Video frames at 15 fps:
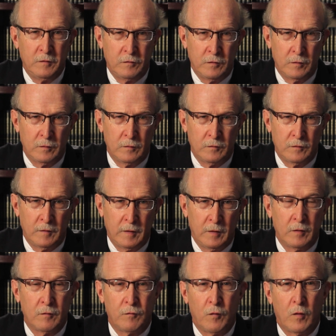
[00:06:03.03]
shoes
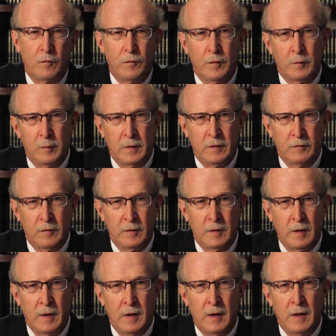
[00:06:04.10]
in the forefoot
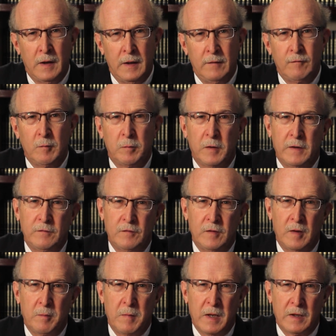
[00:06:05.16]
region, even
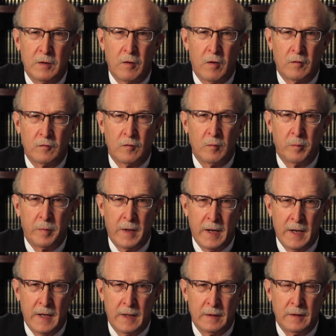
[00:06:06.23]
placing a metatarsal
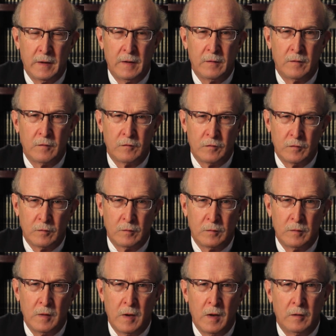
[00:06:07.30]
pad in the
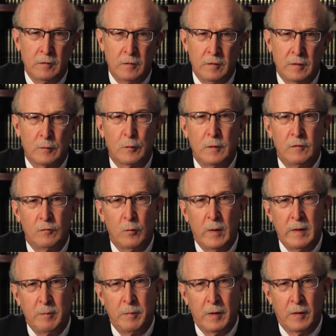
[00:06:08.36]
shoe to decrease
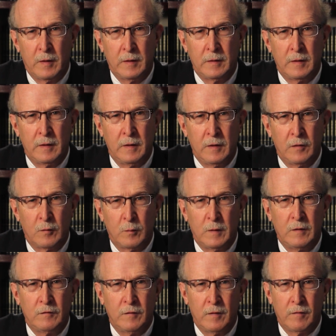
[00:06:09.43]
weight bearing in the
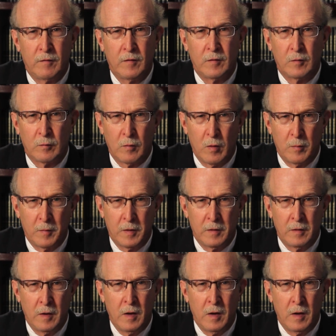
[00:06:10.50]
region of the neuroma,